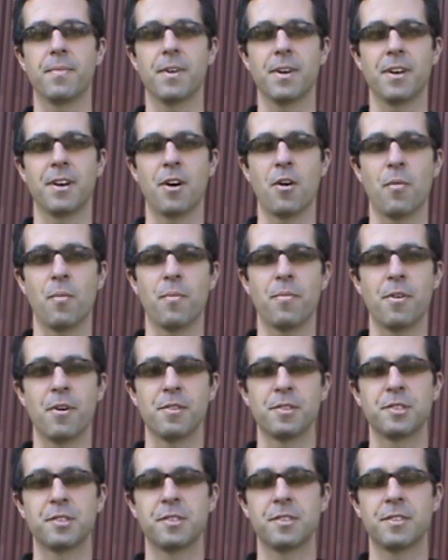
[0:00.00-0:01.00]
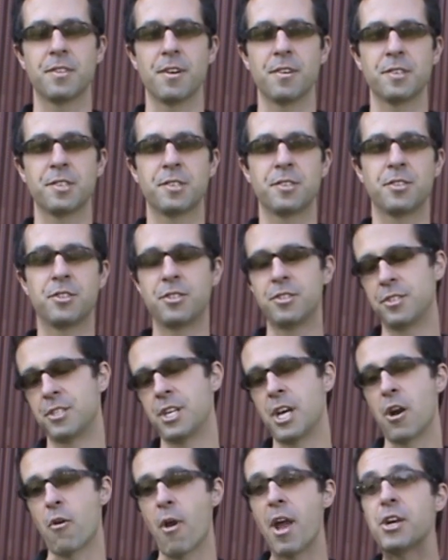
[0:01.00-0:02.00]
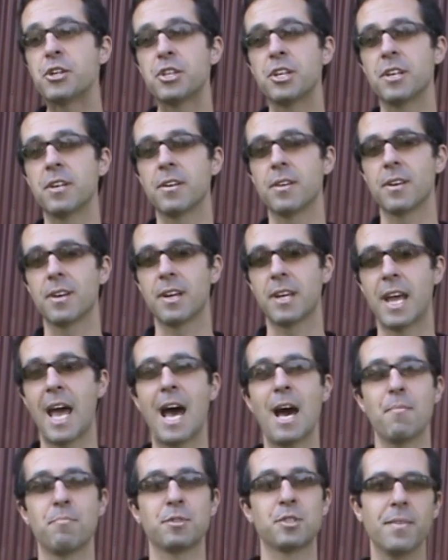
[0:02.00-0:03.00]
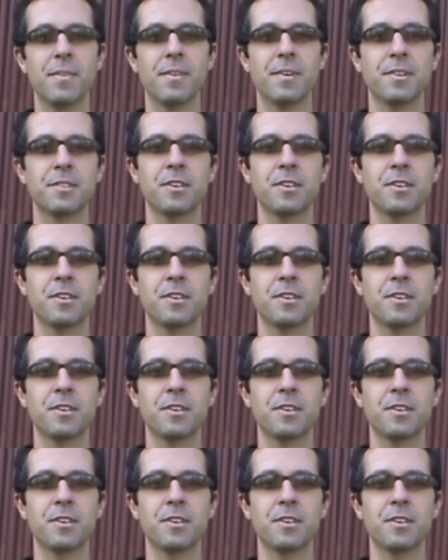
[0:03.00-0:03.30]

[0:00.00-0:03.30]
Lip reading: You know, there's generation gaps.